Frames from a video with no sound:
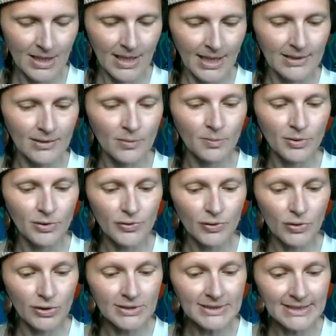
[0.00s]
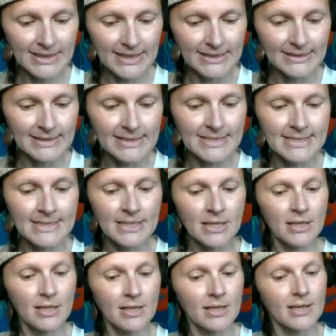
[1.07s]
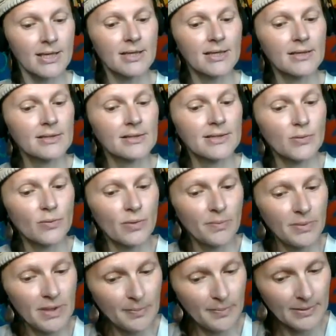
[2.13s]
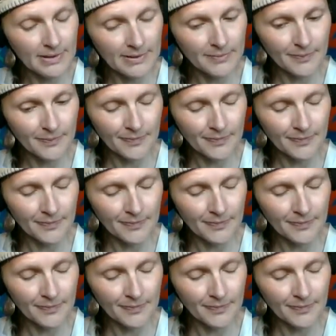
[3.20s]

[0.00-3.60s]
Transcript: And on both continents, there were people,